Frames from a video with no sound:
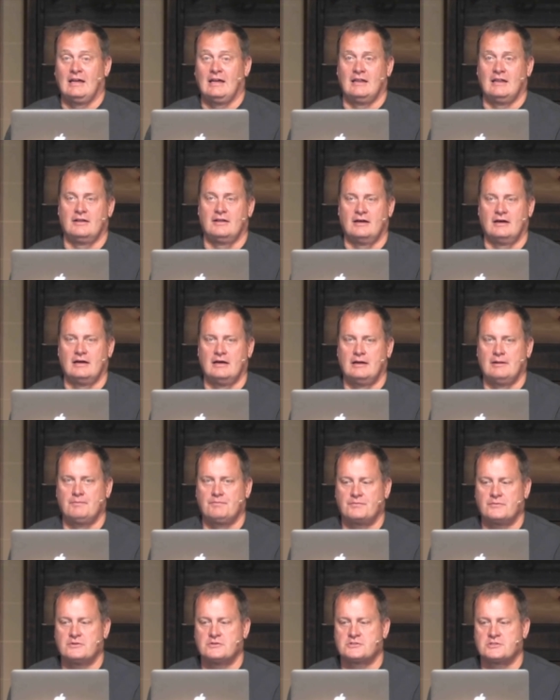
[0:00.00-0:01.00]
And
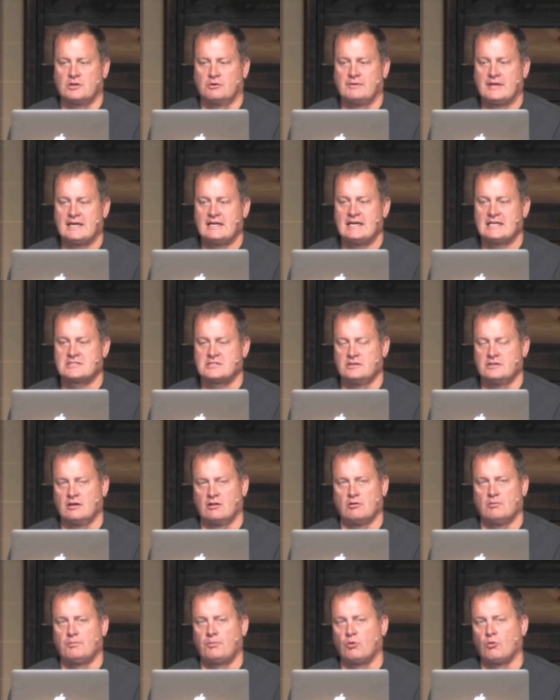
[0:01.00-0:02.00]
so that's
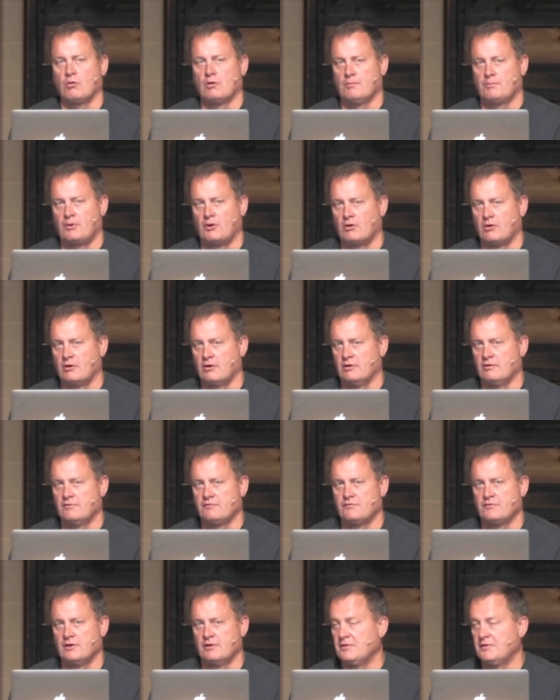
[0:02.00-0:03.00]
another important part
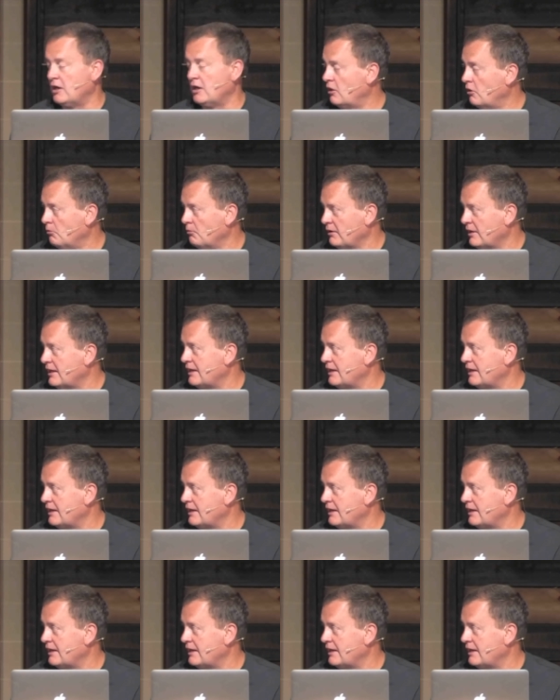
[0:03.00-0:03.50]
of the home life.